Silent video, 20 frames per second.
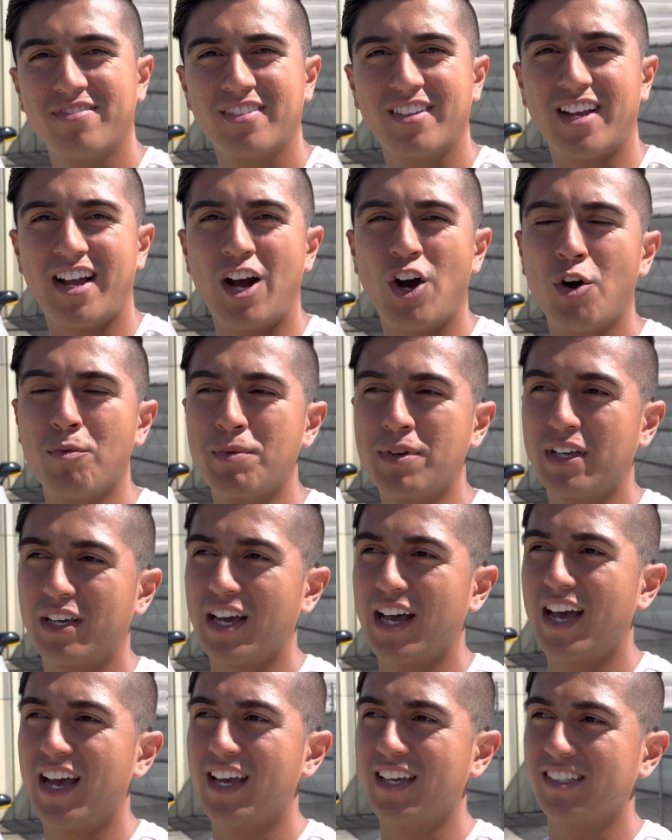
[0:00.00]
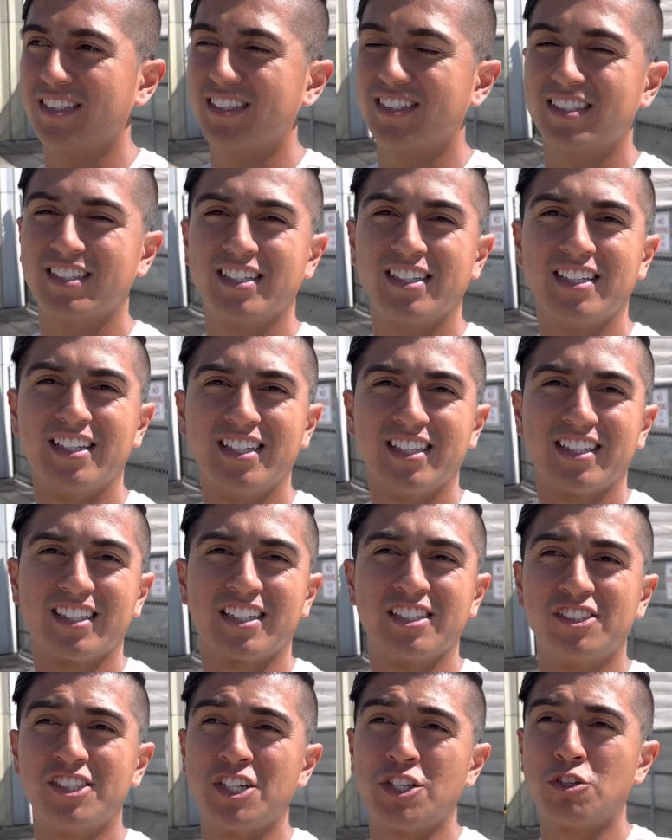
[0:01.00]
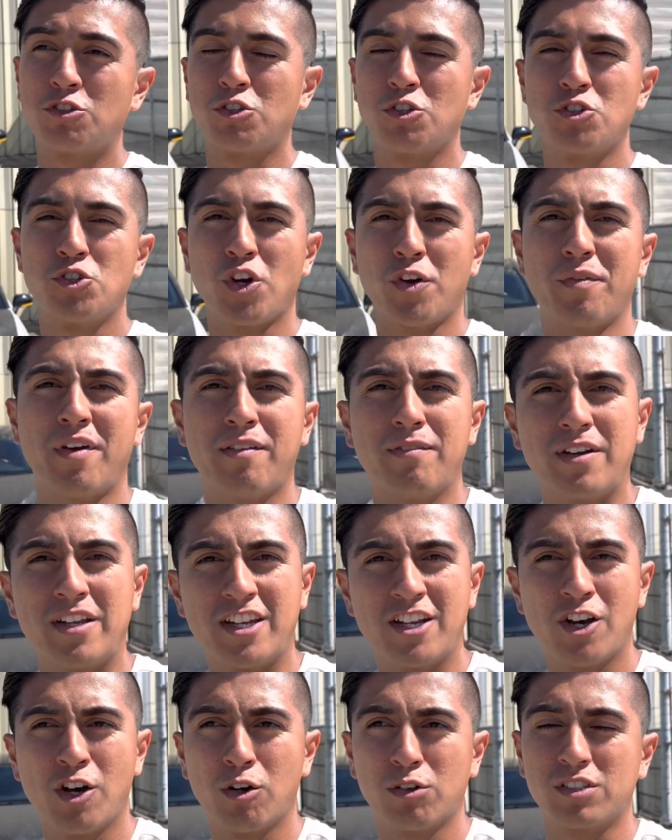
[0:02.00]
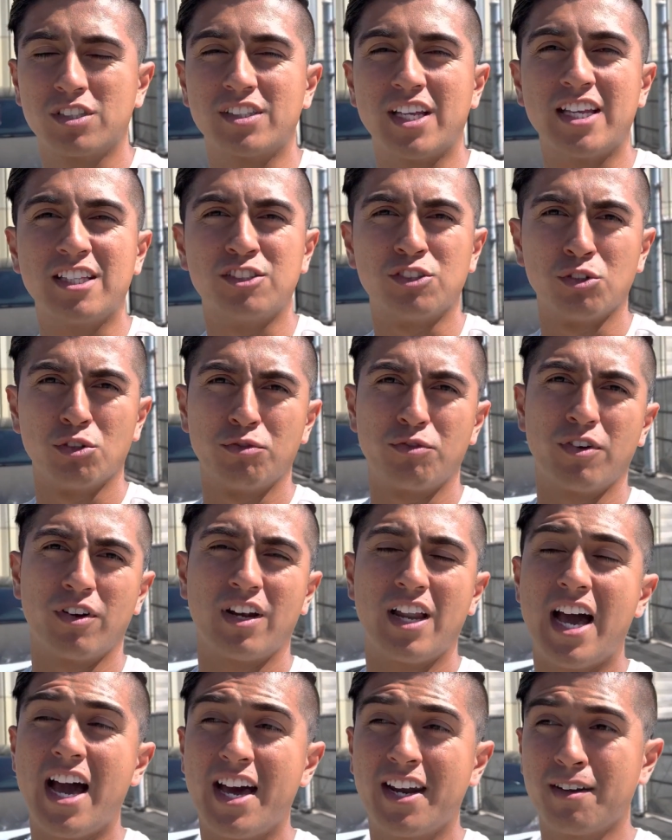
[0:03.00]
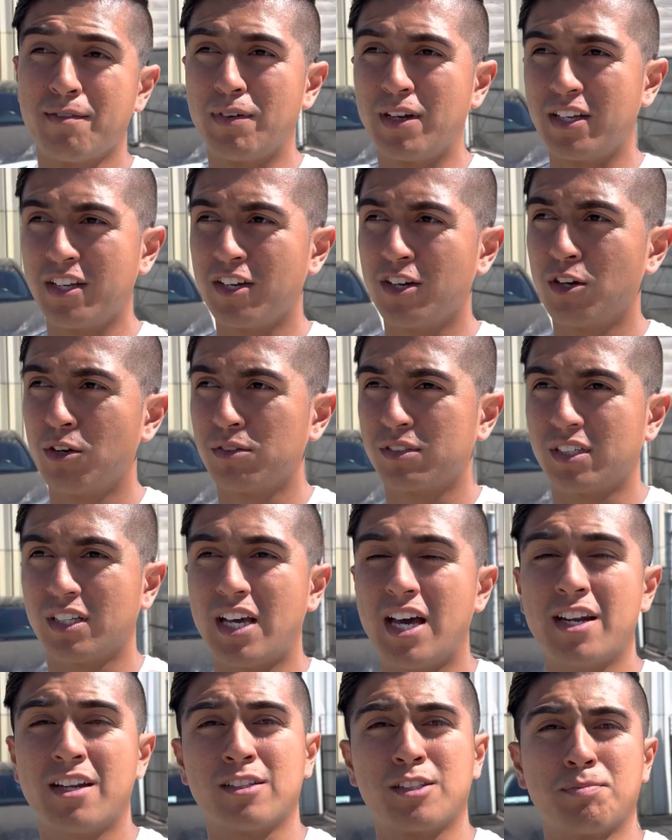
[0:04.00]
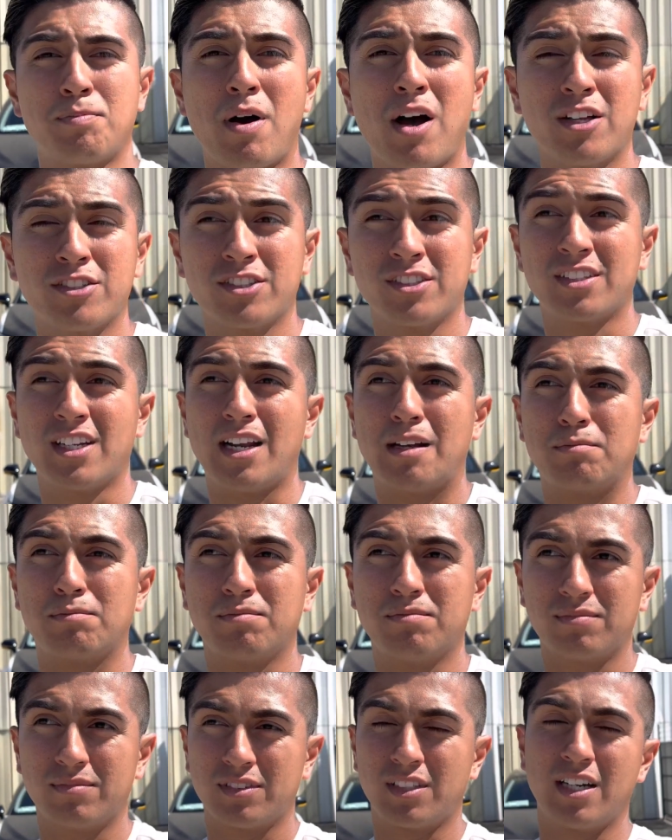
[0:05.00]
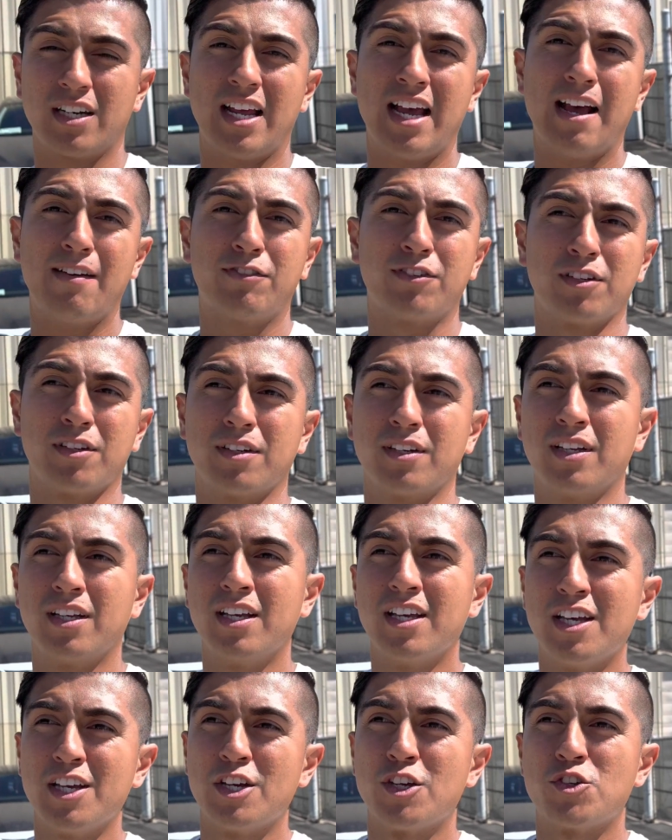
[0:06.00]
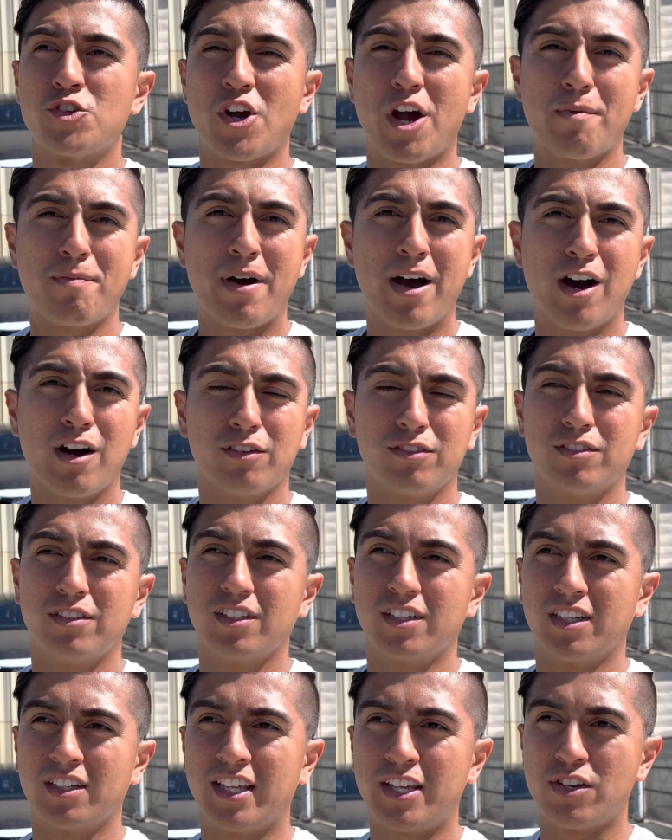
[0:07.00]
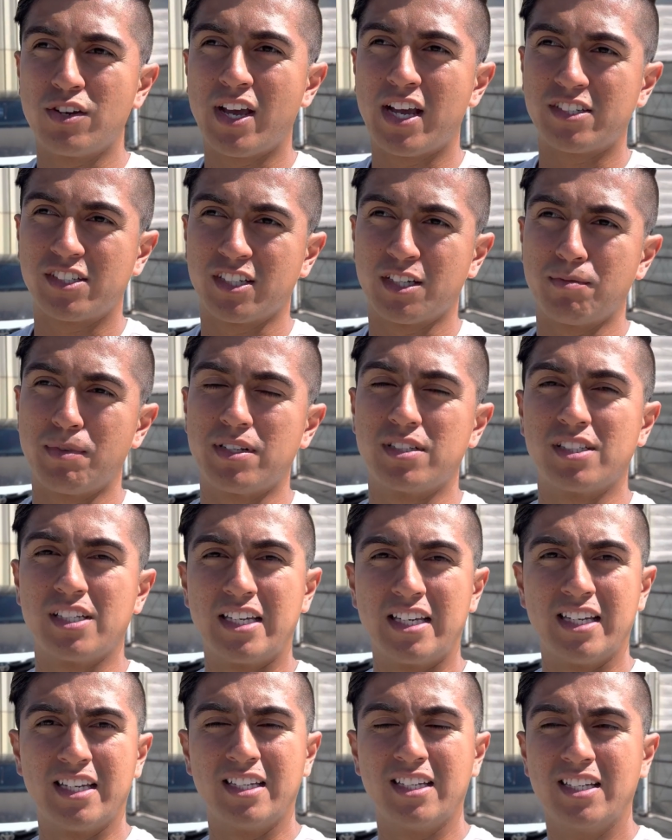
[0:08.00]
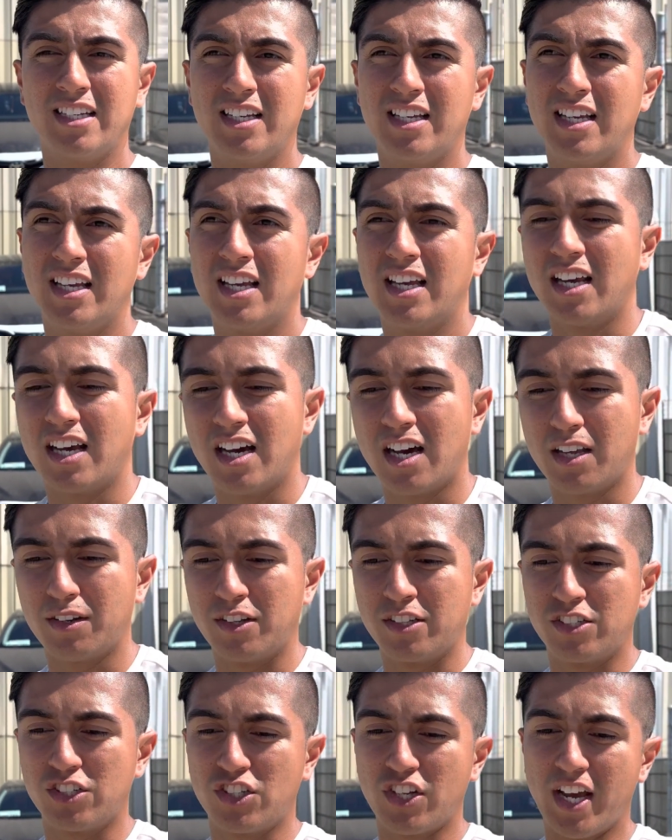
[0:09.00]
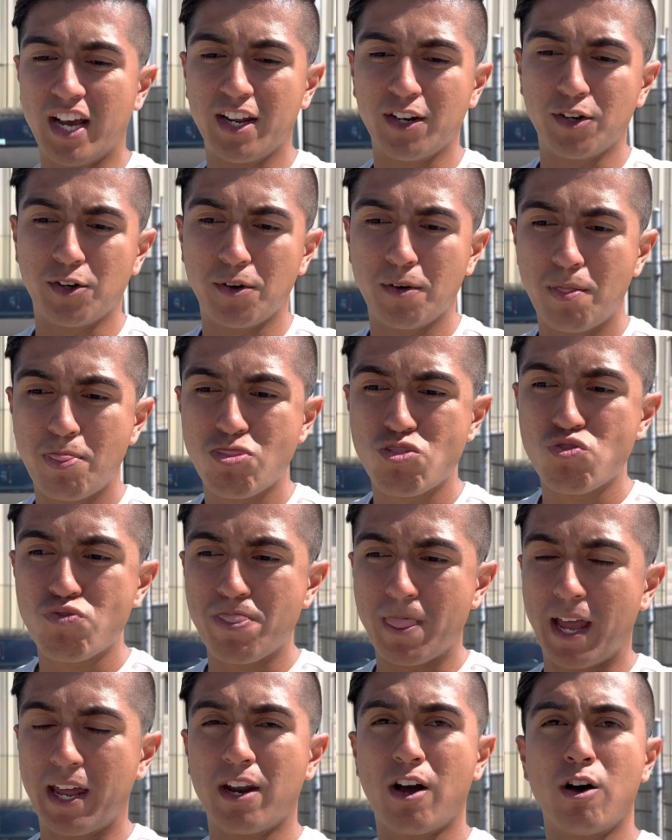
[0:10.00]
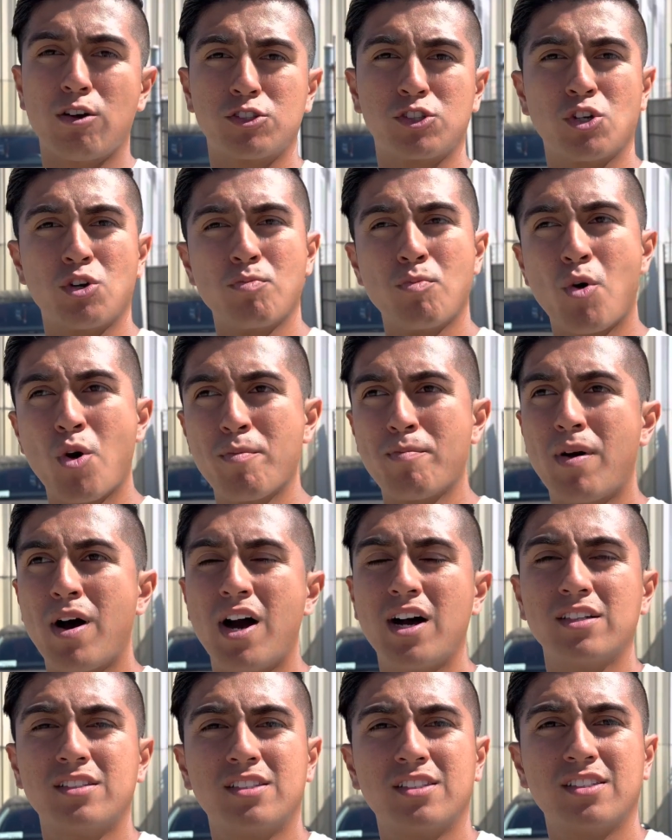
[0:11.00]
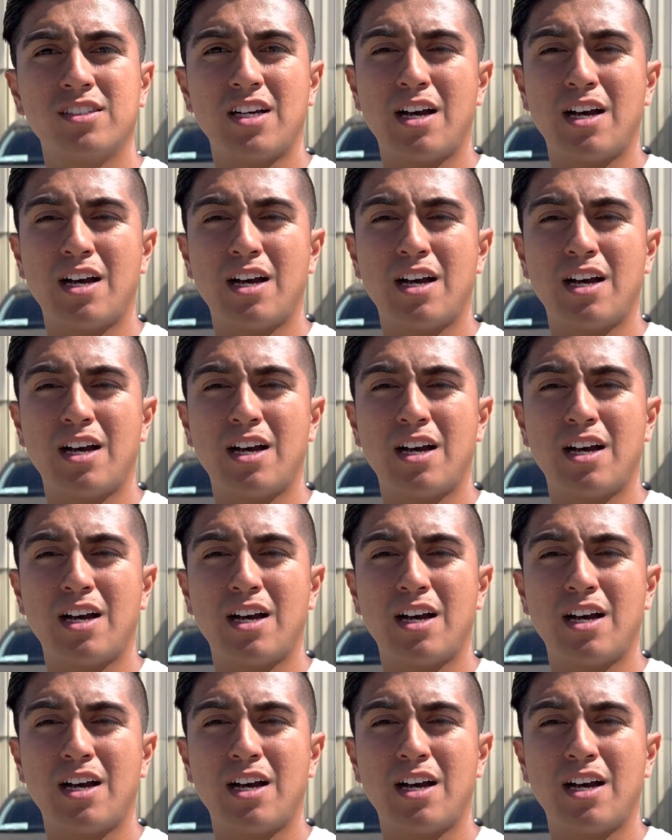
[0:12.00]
hope you guys continue to enjoy my videos. Stay tuned for a lot of videos, a lot of sponsors that I'm gonna have to drop out that you guys are gonna be seeing on this channel, and also more mods.